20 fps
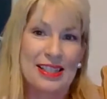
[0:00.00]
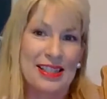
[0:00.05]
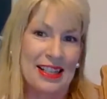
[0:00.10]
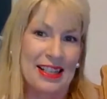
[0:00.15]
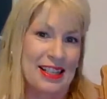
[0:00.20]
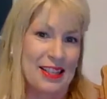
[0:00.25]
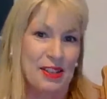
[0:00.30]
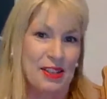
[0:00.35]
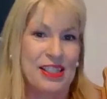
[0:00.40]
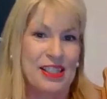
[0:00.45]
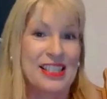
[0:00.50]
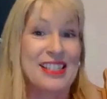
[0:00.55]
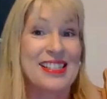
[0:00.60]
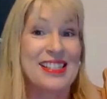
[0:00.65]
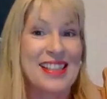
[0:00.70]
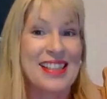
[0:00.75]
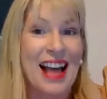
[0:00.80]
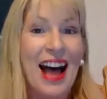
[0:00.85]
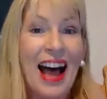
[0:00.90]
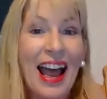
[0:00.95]
It's
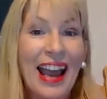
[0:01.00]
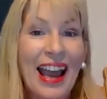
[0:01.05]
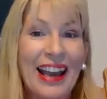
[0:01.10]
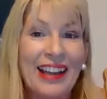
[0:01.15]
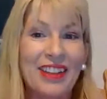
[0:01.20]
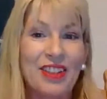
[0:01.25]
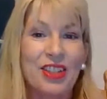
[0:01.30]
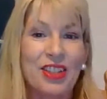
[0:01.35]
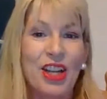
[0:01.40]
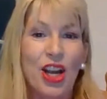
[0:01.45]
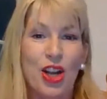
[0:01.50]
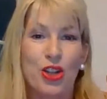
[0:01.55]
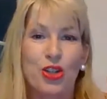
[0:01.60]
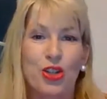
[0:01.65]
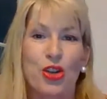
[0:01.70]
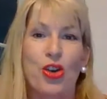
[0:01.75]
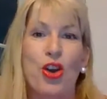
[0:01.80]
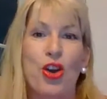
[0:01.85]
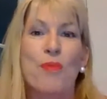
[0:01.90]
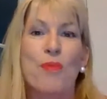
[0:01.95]
designed
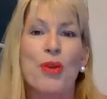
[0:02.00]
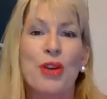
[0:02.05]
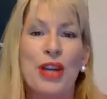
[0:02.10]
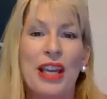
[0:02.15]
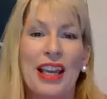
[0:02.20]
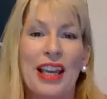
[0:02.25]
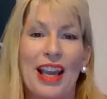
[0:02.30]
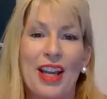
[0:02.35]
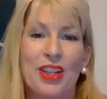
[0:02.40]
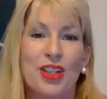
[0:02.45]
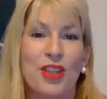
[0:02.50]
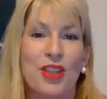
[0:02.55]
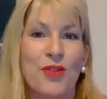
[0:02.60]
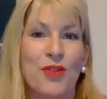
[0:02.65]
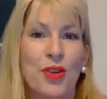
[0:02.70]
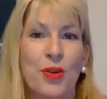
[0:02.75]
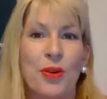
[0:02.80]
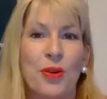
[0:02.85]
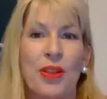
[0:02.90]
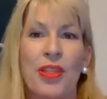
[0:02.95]
to communicate to the
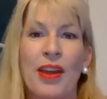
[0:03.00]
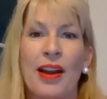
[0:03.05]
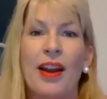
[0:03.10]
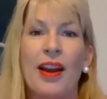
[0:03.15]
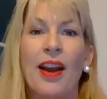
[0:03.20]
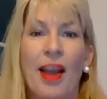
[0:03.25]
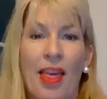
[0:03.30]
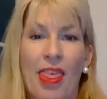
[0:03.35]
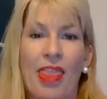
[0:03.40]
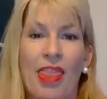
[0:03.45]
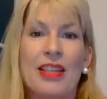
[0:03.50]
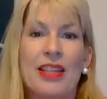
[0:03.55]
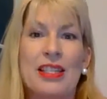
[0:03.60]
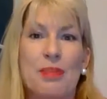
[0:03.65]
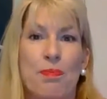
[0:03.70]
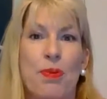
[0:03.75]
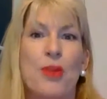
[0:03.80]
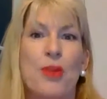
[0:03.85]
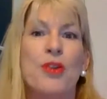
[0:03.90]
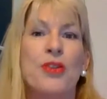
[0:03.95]
viewer that this
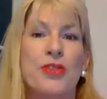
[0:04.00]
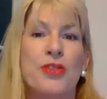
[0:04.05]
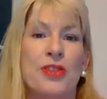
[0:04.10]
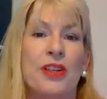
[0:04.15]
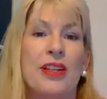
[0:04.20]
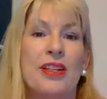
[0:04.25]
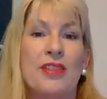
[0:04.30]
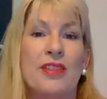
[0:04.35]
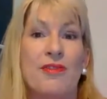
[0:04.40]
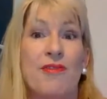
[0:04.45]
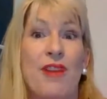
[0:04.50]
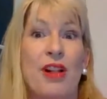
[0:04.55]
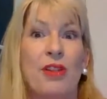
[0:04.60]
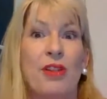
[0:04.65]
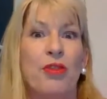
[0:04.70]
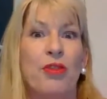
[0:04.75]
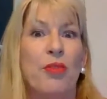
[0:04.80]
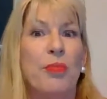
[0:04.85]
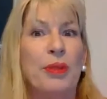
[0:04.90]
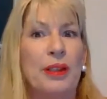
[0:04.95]
person is
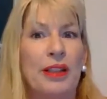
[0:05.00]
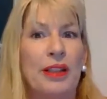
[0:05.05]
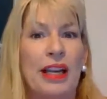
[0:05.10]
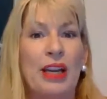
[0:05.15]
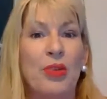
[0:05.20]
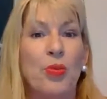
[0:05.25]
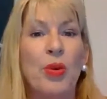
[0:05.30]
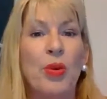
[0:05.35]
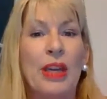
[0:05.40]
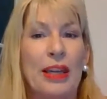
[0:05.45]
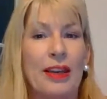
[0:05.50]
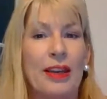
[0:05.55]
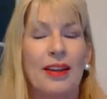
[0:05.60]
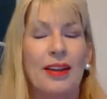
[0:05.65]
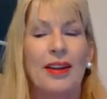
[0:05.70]
vulnerable and weak.